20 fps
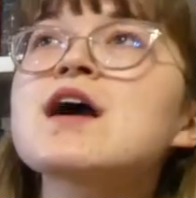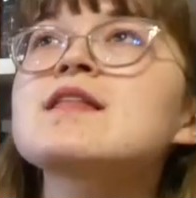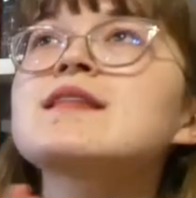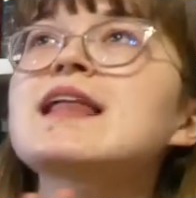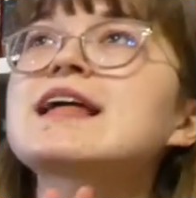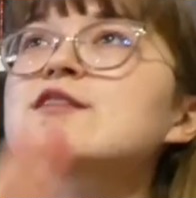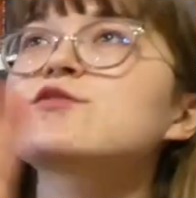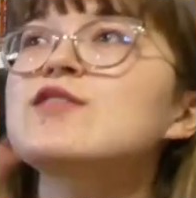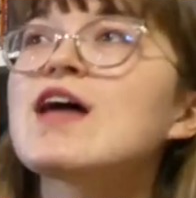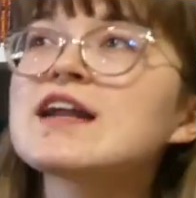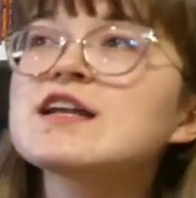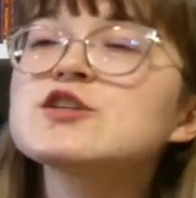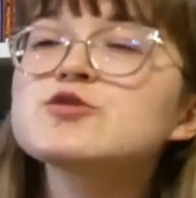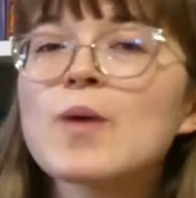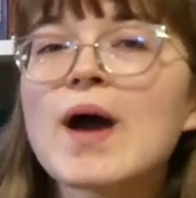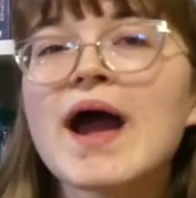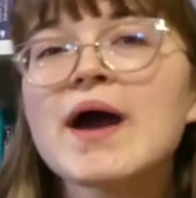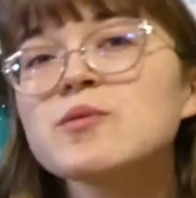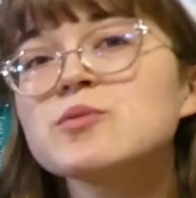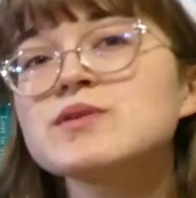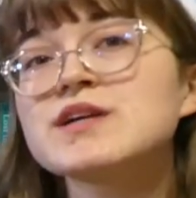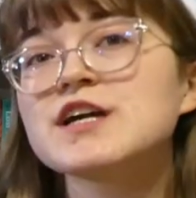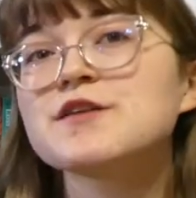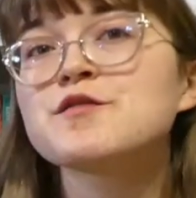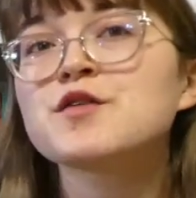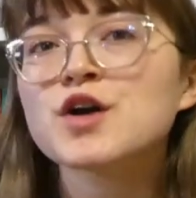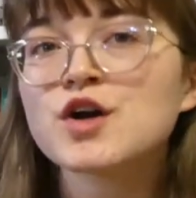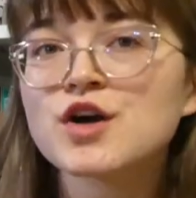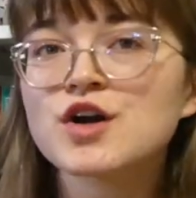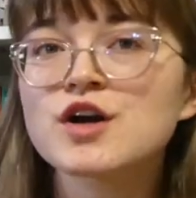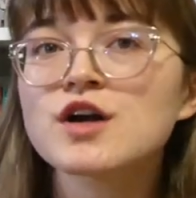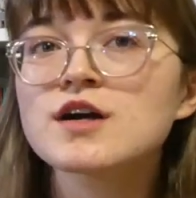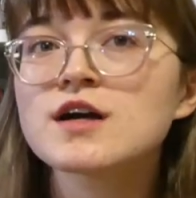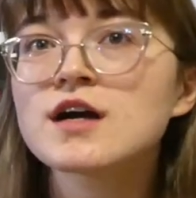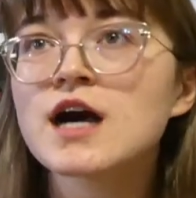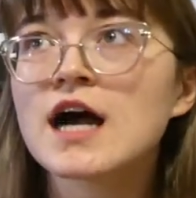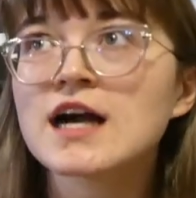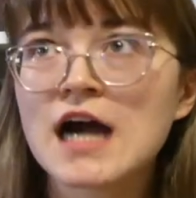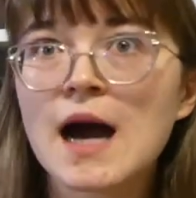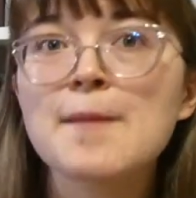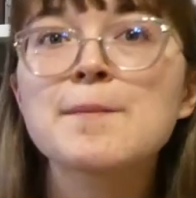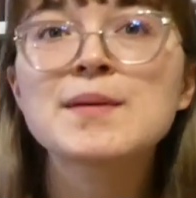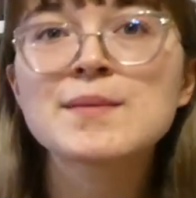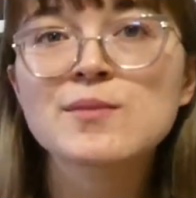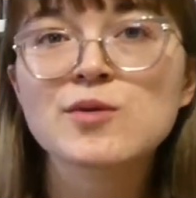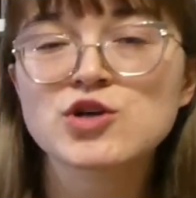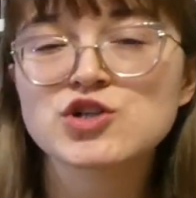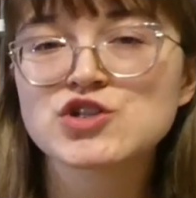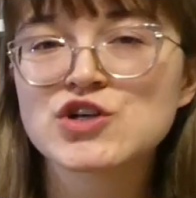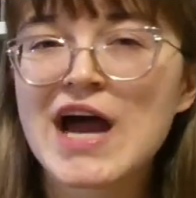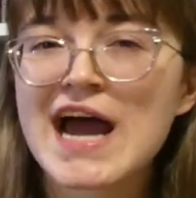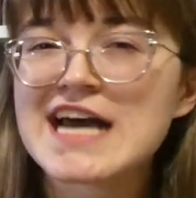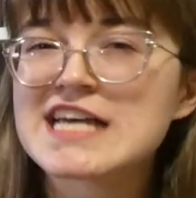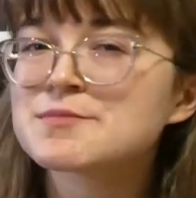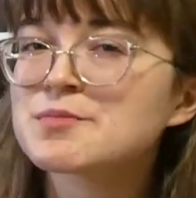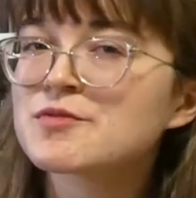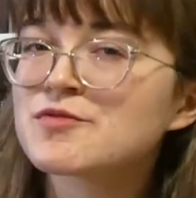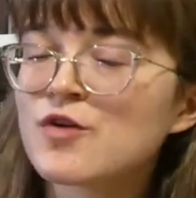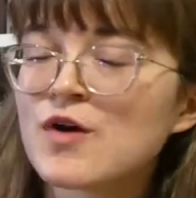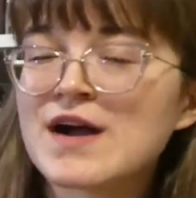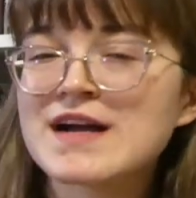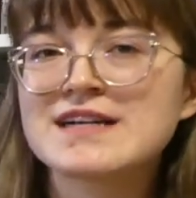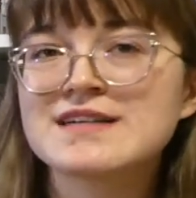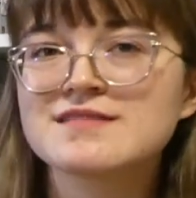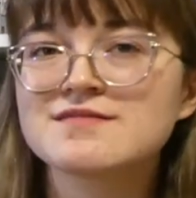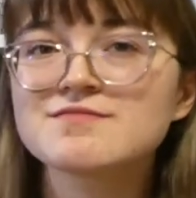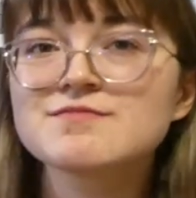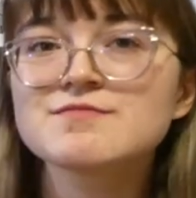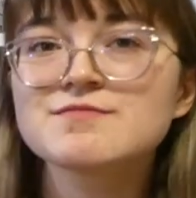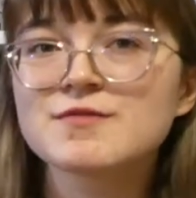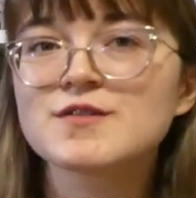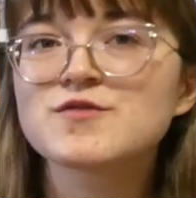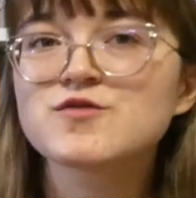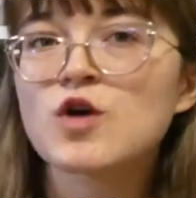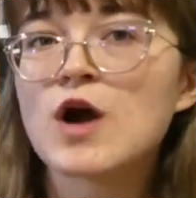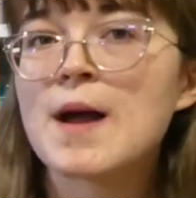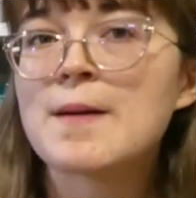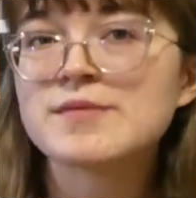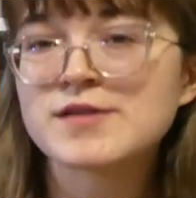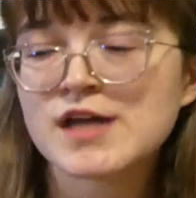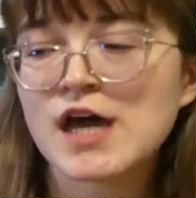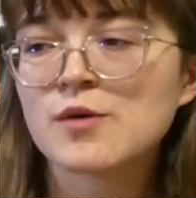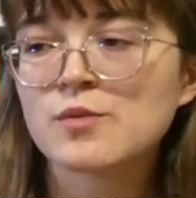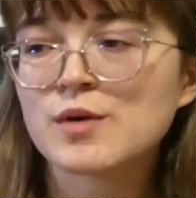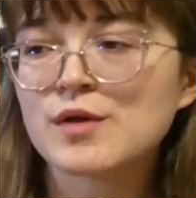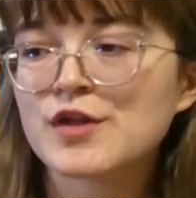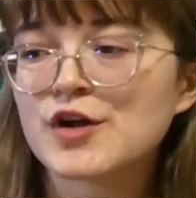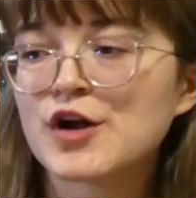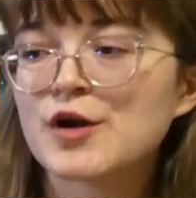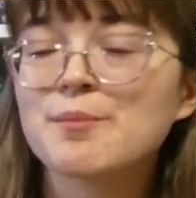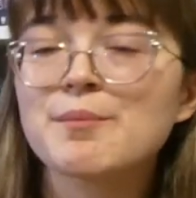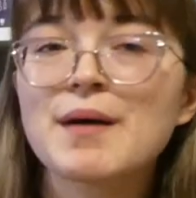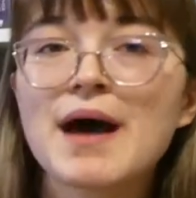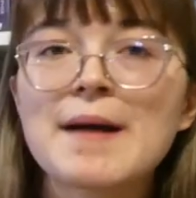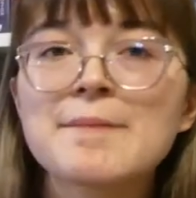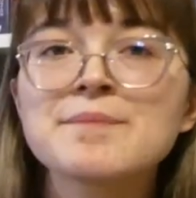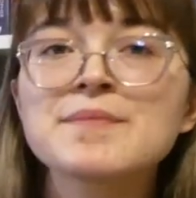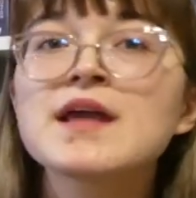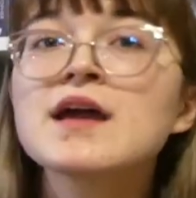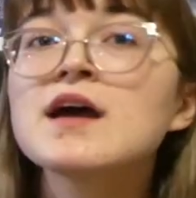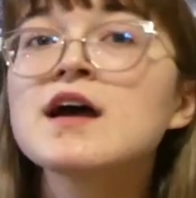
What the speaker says: Like, that is why I will give her a couple more tries before I'm done with her, but